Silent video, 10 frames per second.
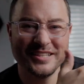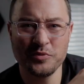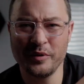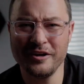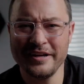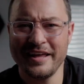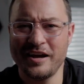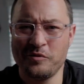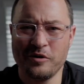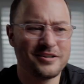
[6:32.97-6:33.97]
It's weird how
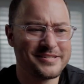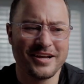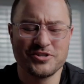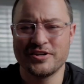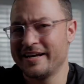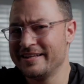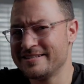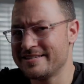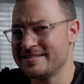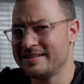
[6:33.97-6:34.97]
that works, actually. And
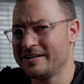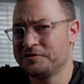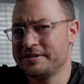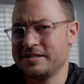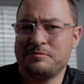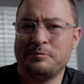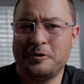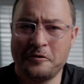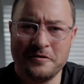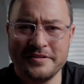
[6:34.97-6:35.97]
this isn't the only time I'm
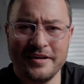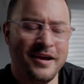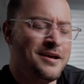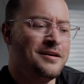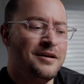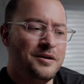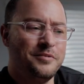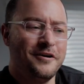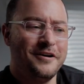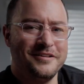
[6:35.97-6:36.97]
noticing it,
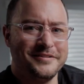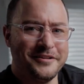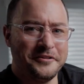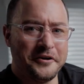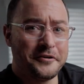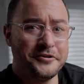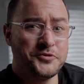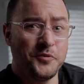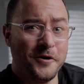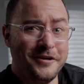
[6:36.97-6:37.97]
but the
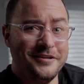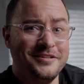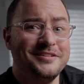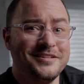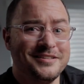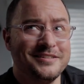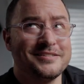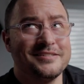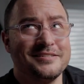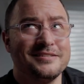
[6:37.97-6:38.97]
large one
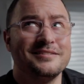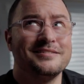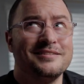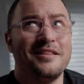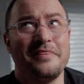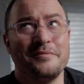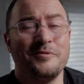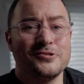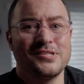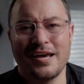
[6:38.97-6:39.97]
isn't the
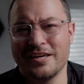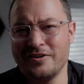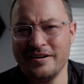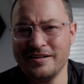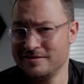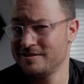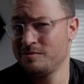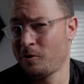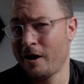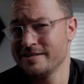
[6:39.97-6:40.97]
most accurate,
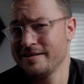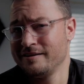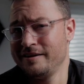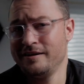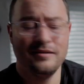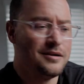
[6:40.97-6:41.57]
surprisingly.